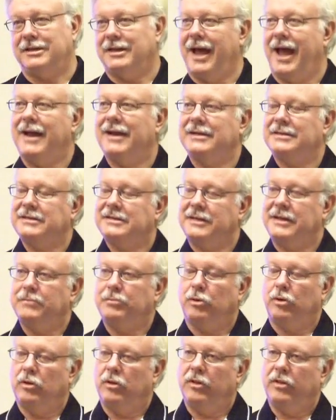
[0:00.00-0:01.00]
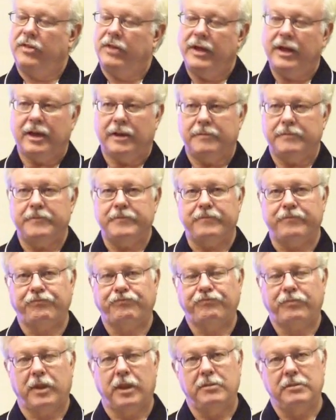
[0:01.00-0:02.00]
not a simple thing.
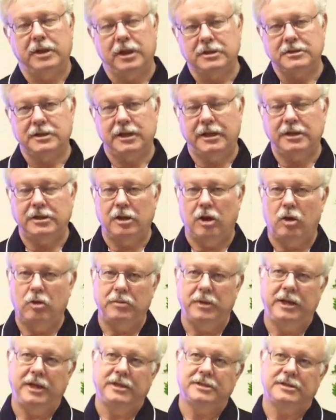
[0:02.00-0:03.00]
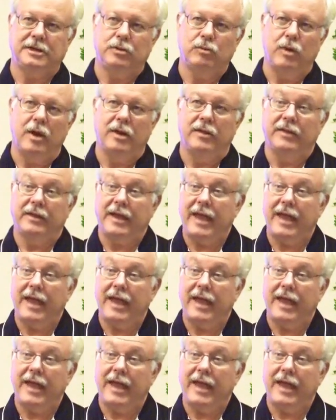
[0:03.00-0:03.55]
Because he told me, he said, well, in the